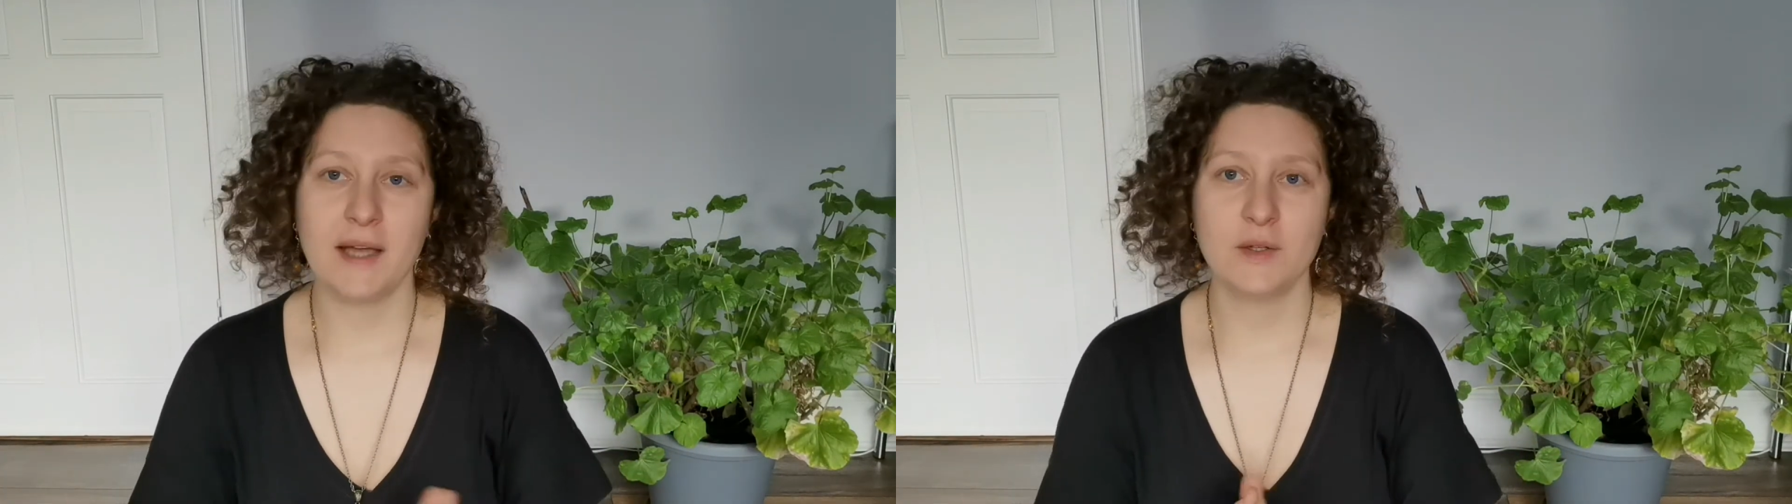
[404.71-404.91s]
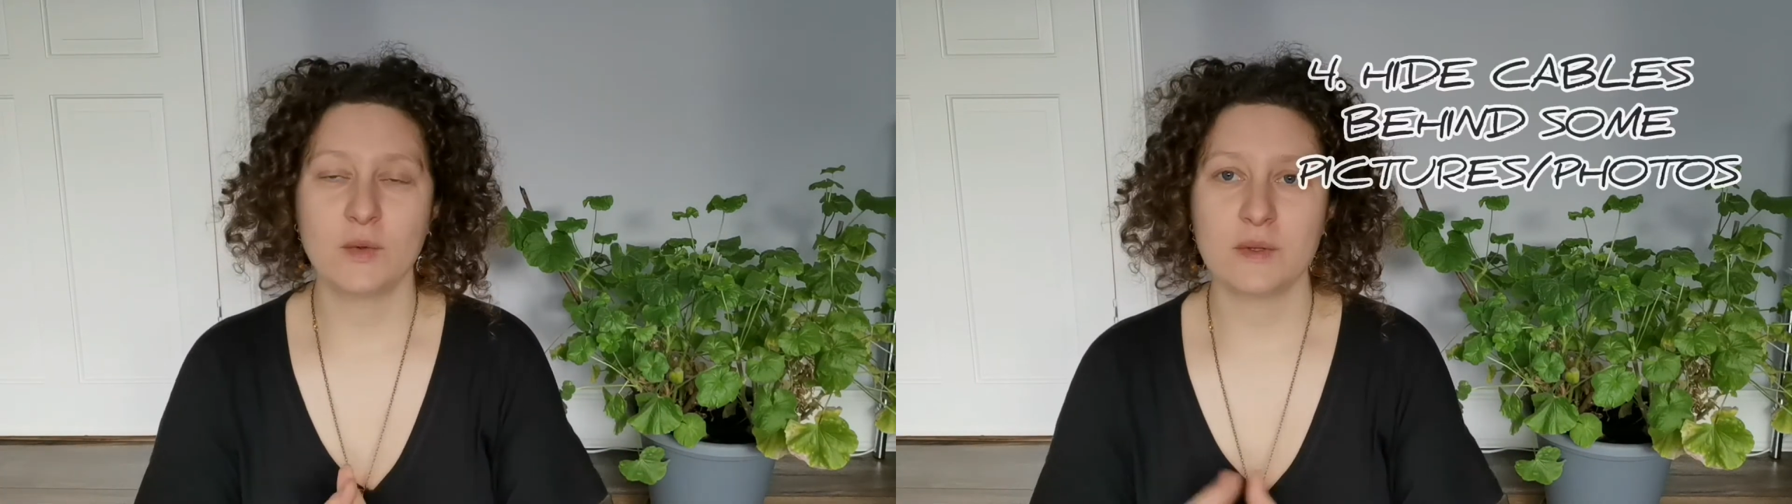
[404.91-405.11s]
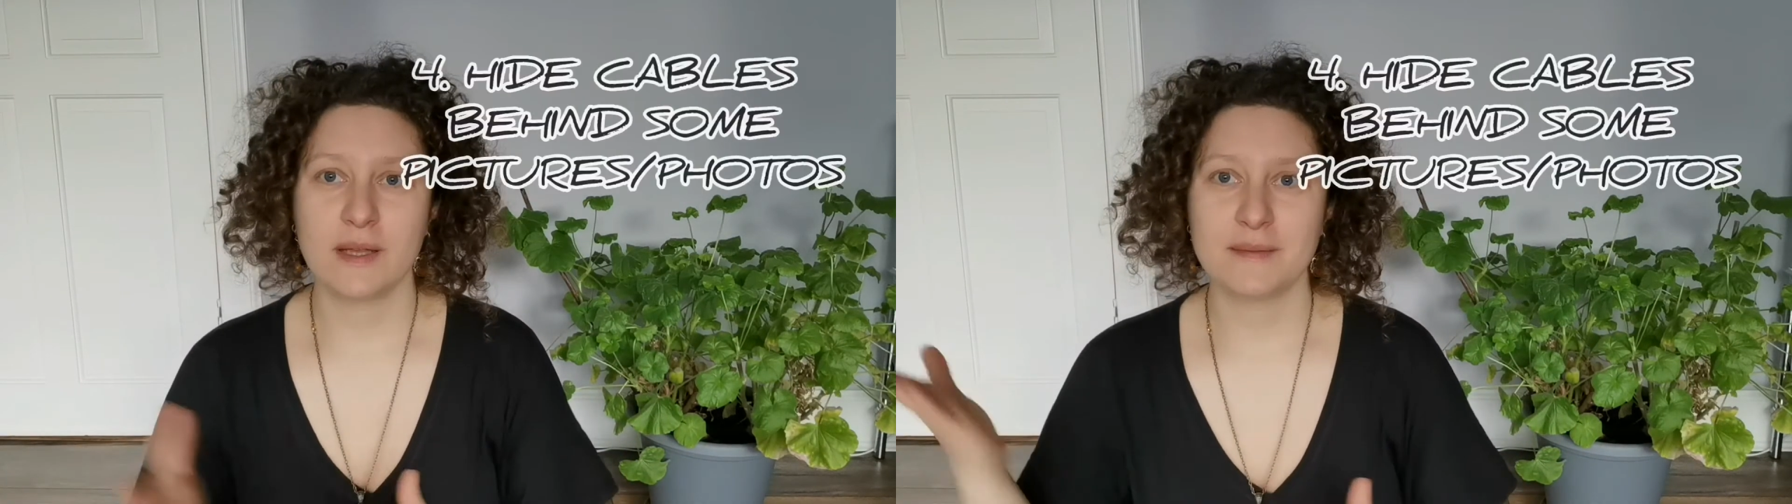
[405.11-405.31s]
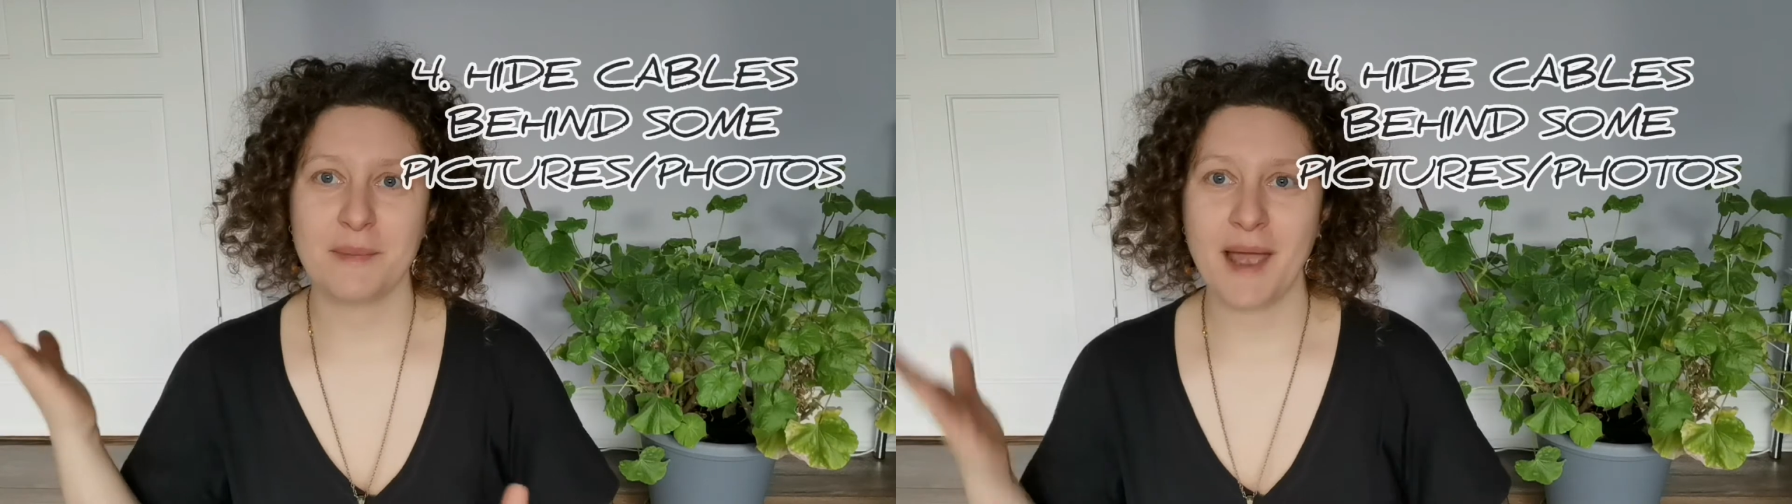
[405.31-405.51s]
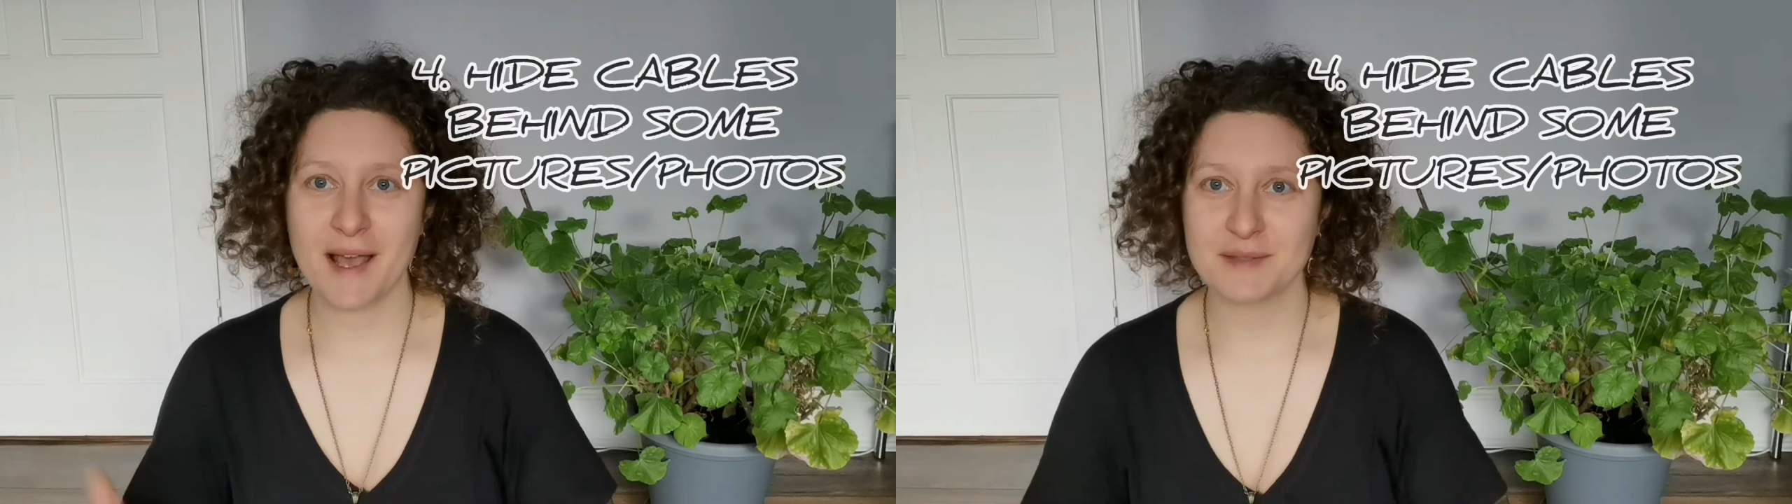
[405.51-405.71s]
I know that
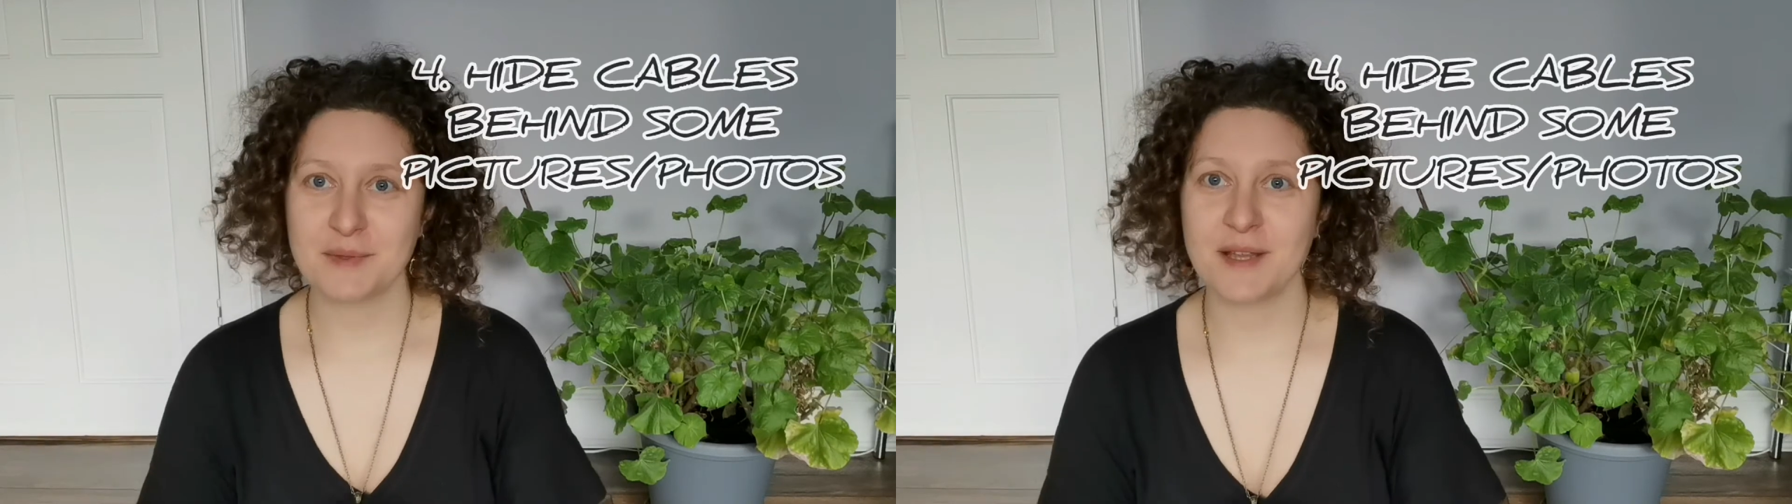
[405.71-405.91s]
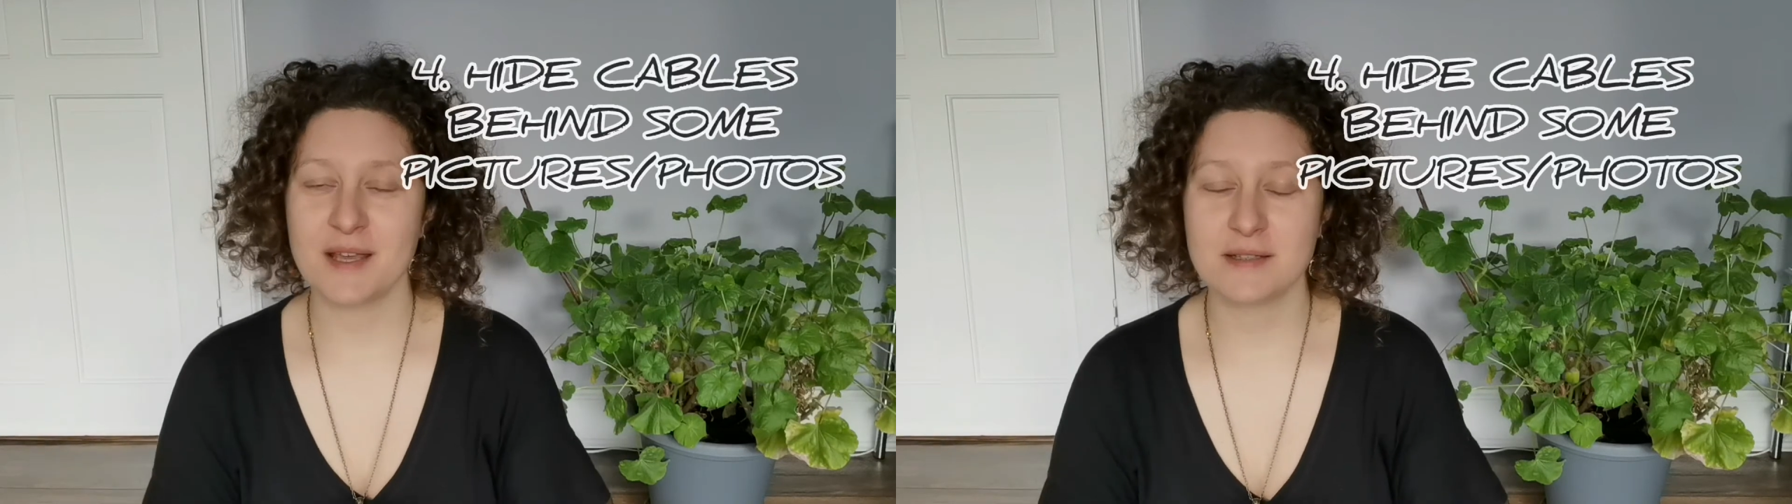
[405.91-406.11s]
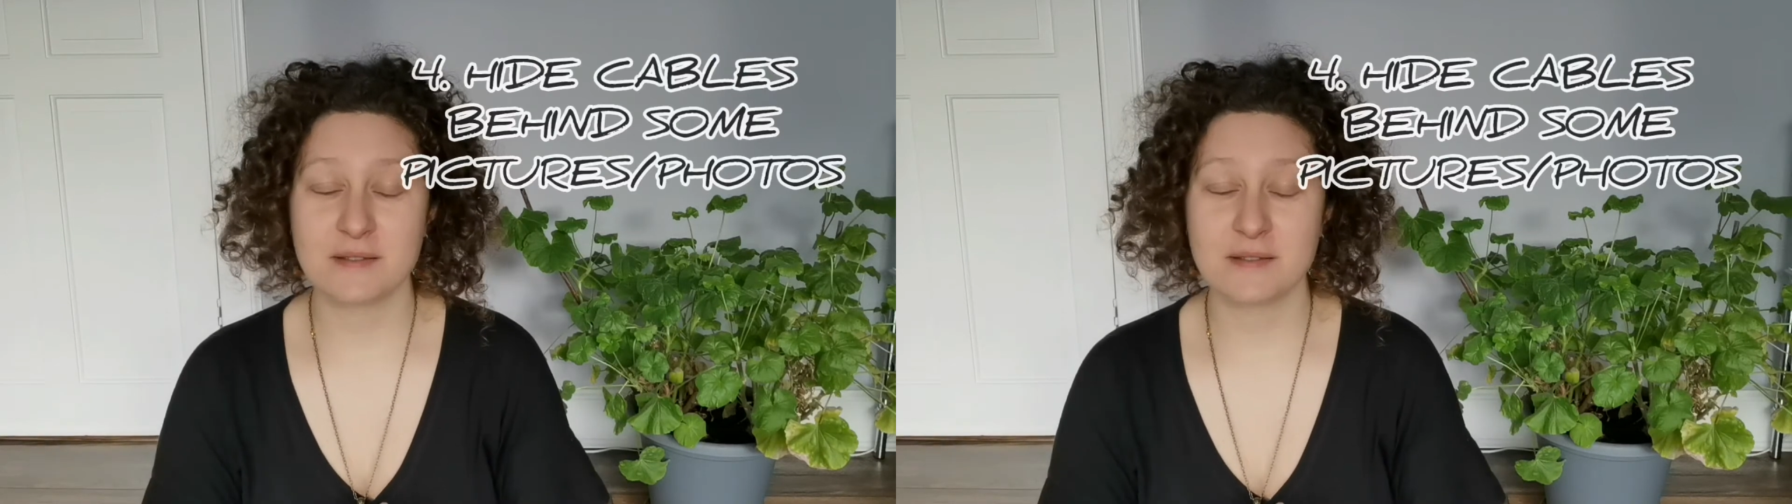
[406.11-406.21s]
my husband has